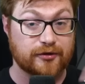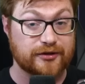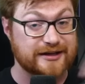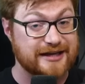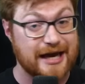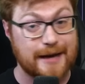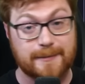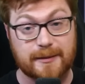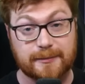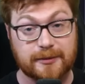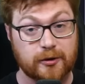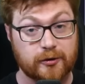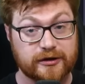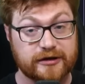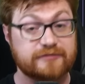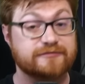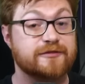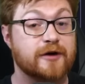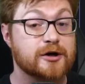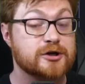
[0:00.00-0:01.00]
the
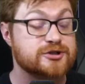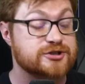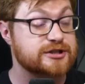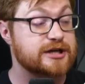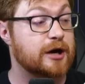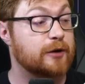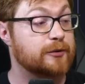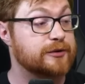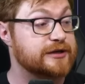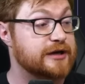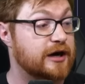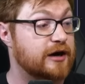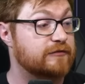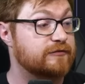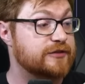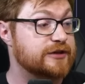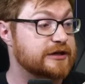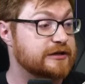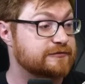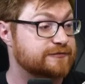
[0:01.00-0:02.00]
capability, functionality of
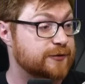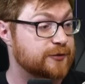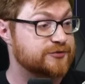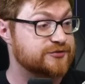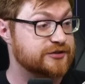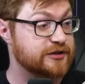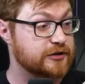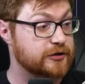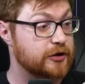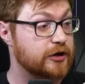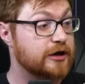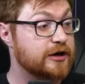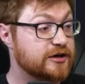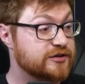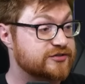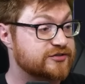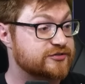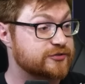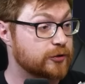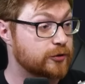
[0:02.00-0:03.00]
the info stealer
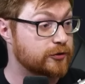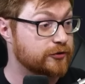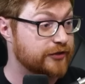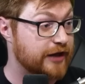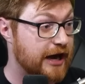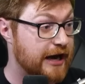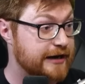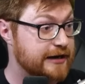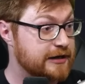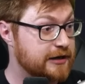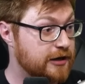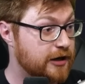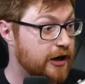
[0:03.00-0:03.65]
stole that.